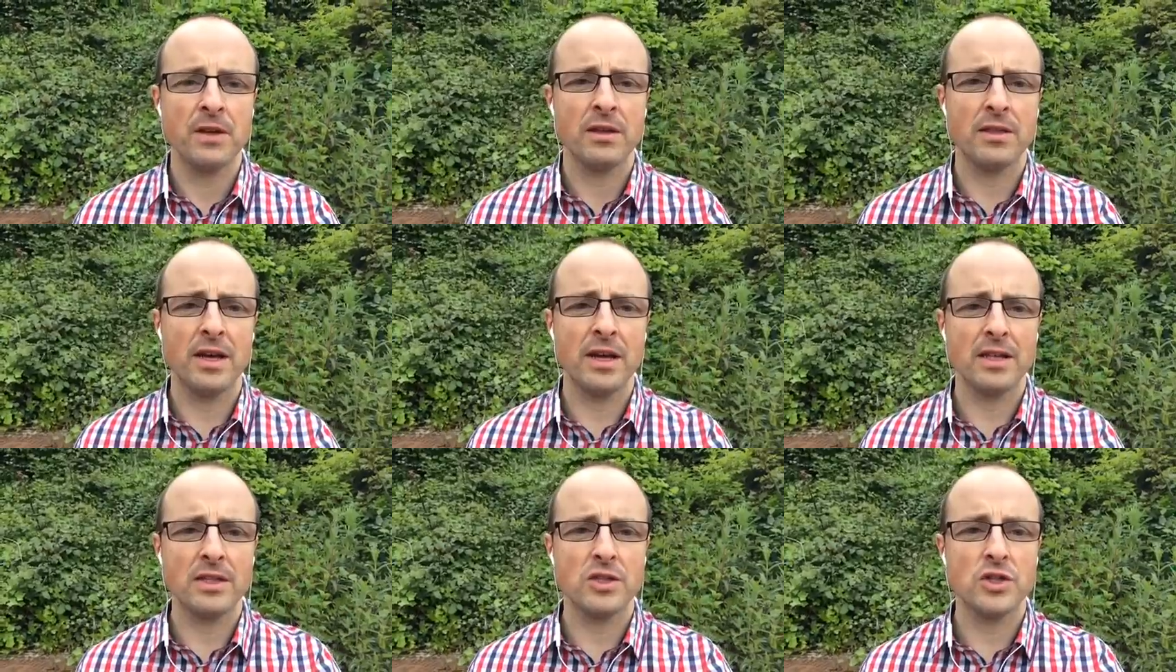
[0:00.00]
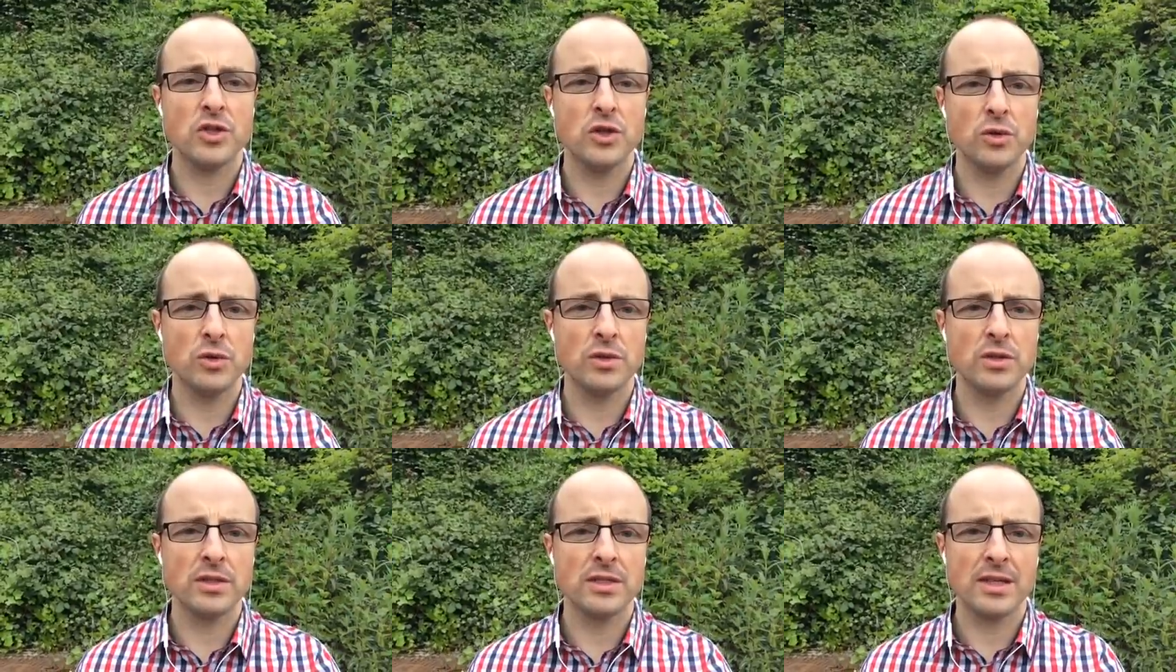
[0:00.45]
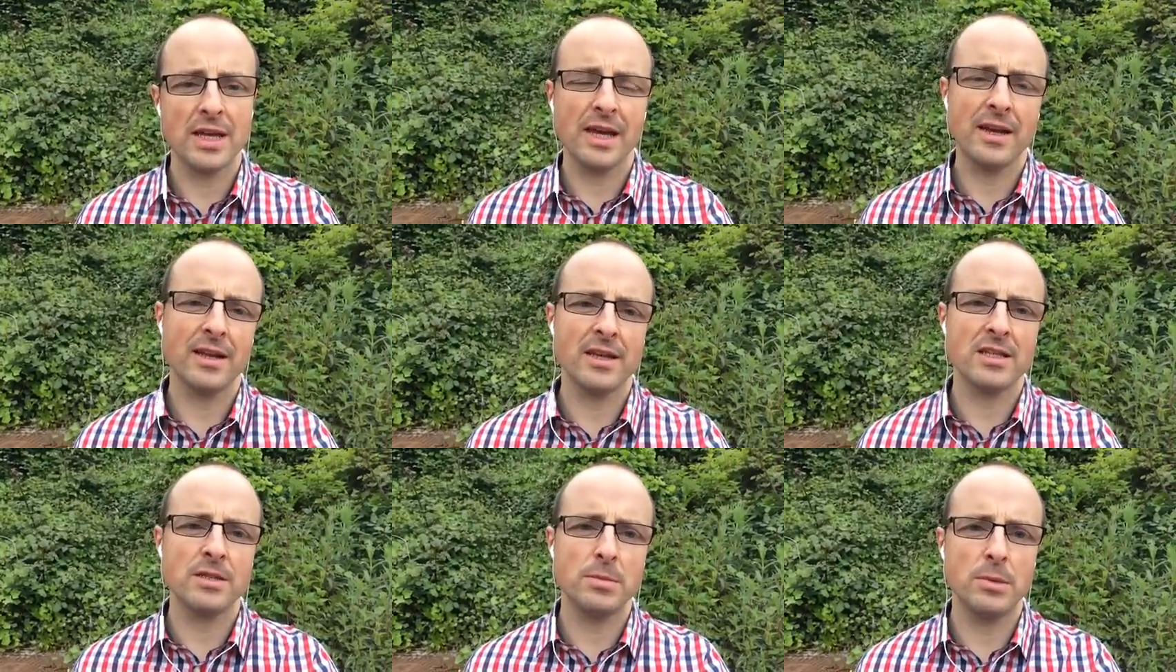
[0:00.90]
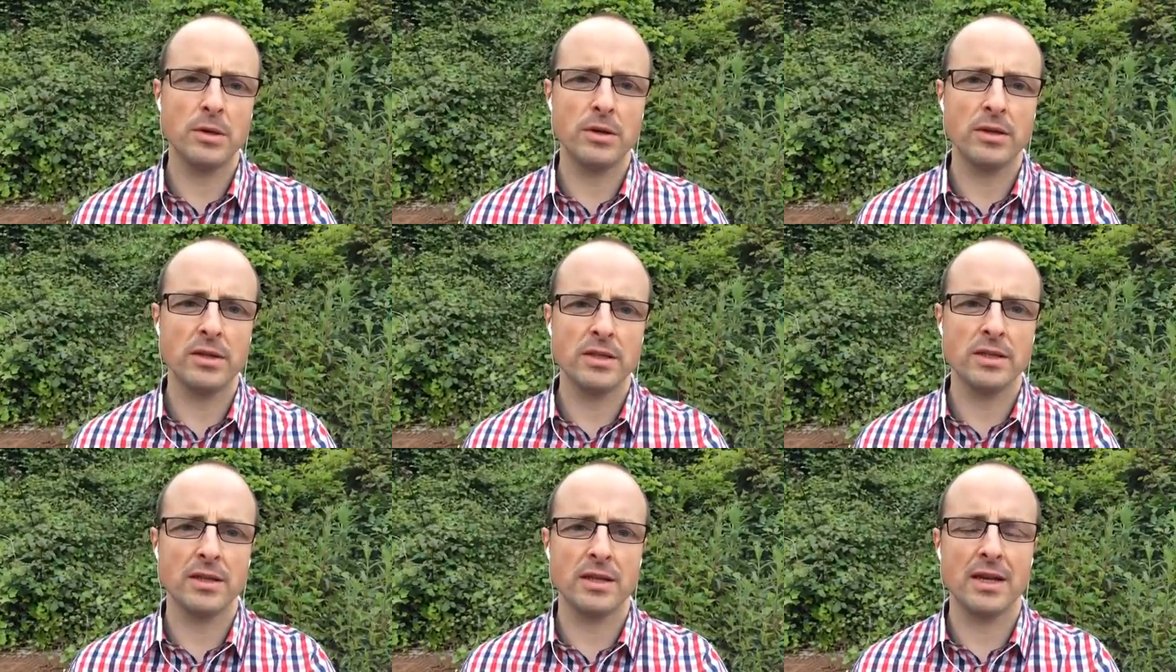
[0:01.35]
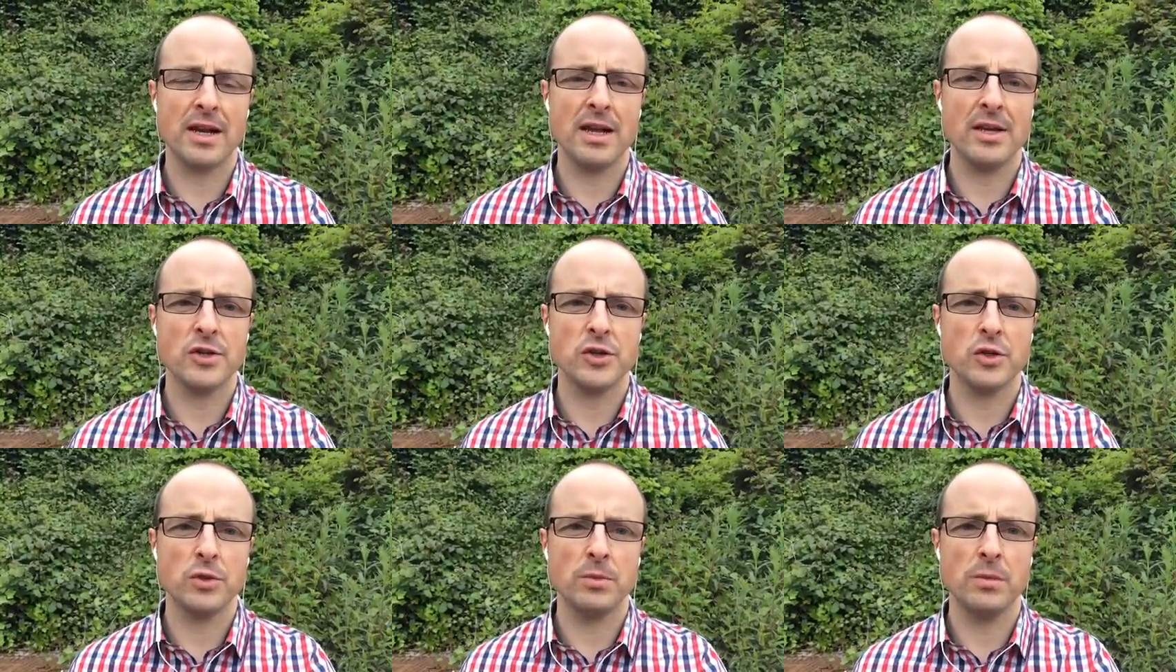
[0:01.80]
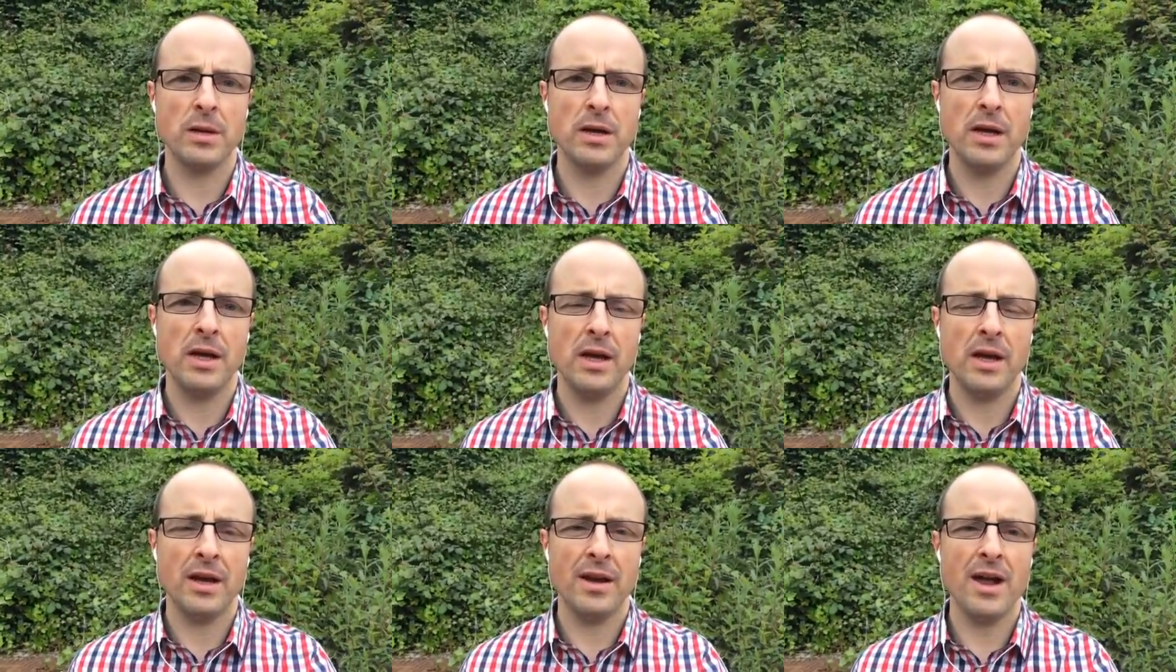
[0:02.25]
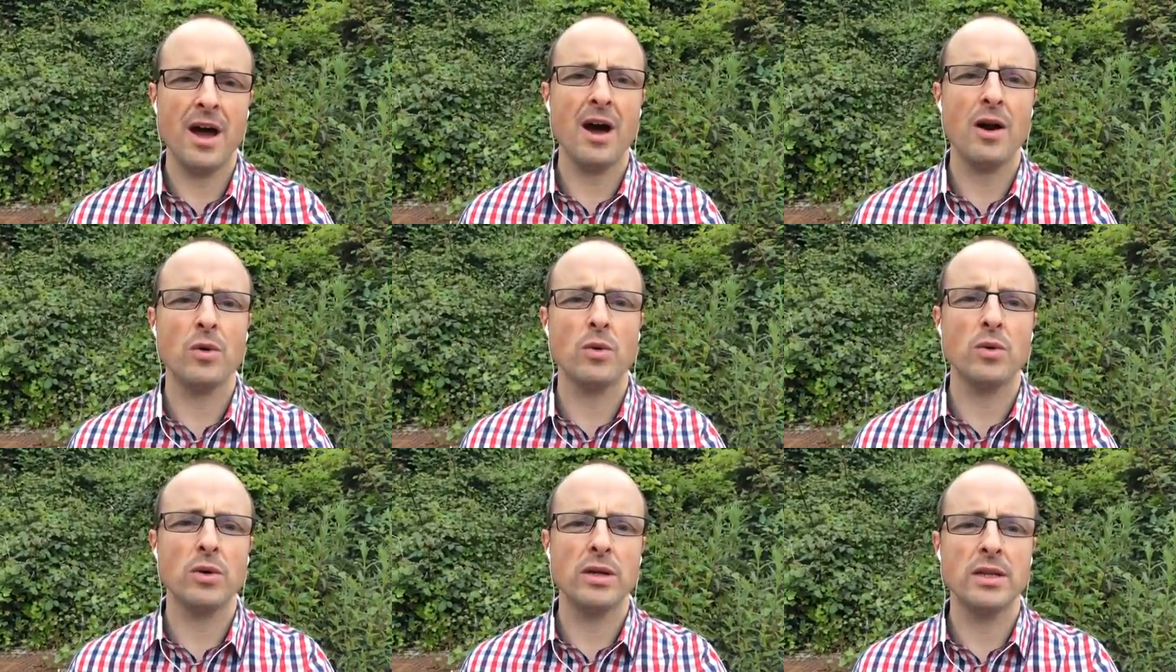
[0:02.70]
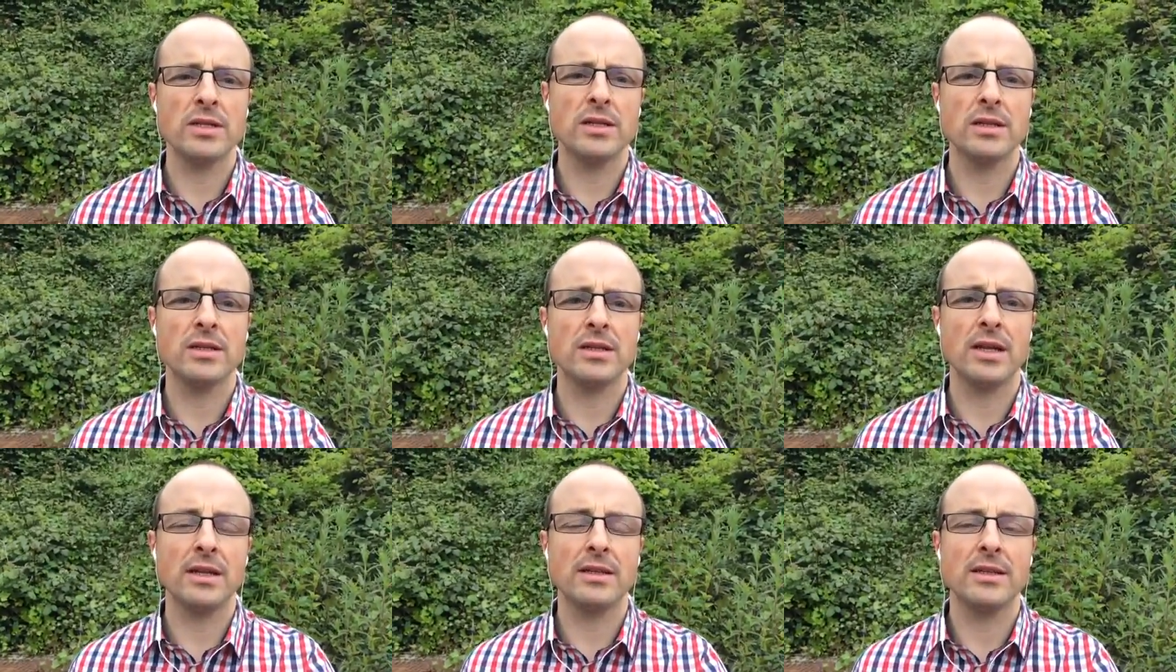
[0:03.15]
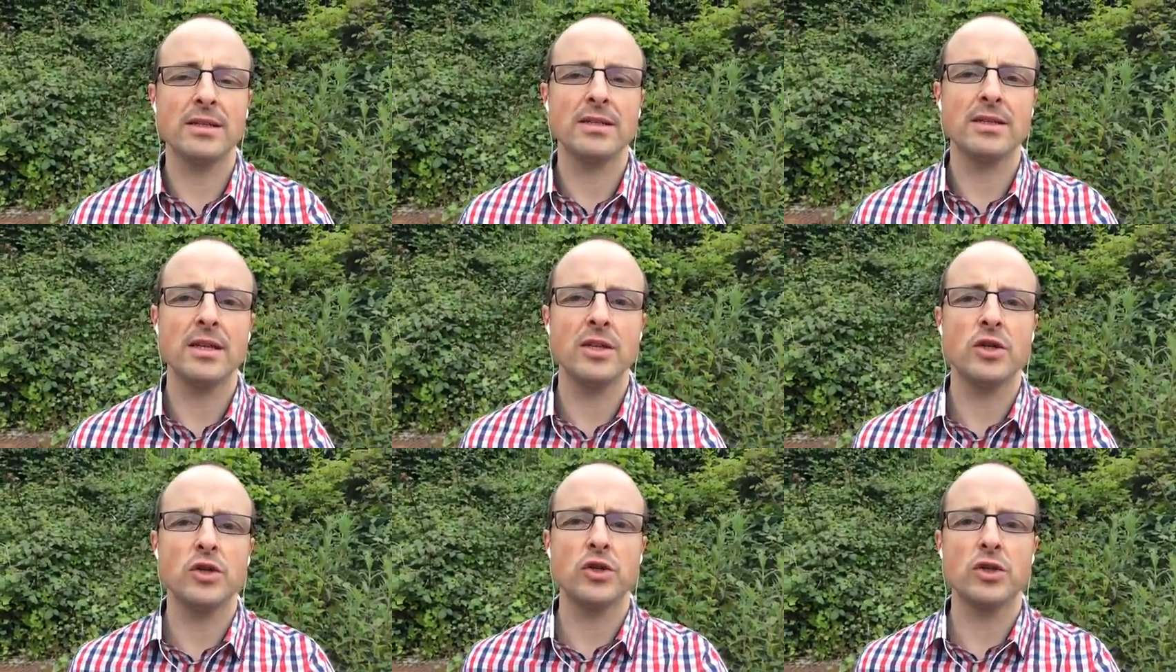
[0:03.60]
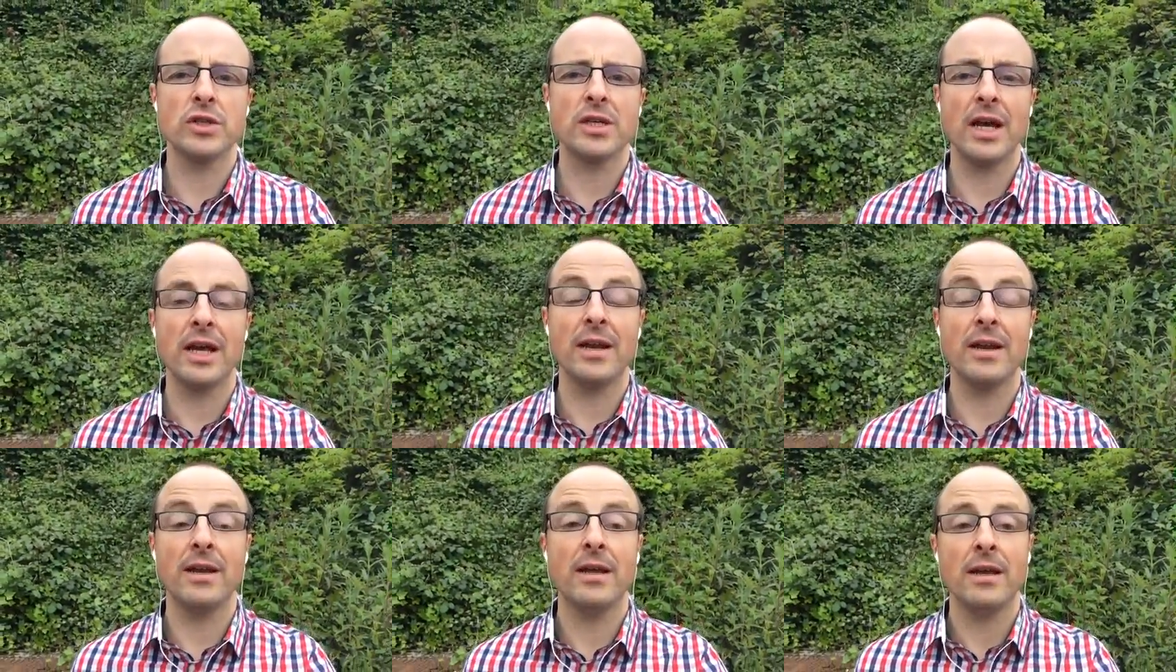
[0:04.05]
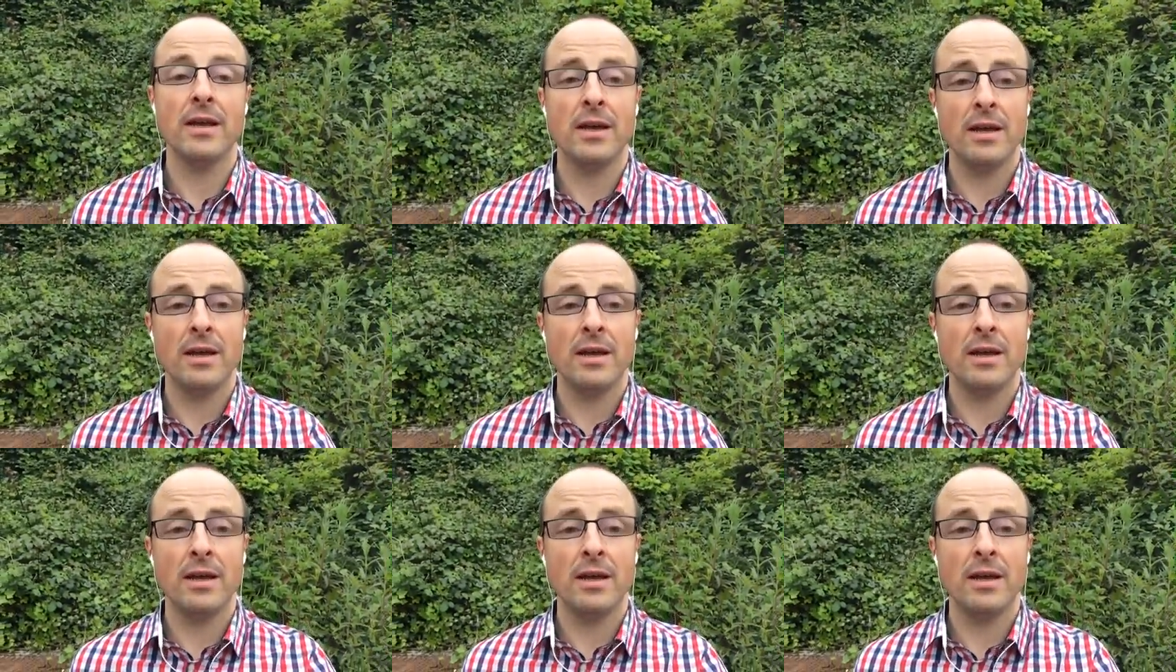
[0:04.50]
that students can experience in the classroom, and how is it that these teachers can,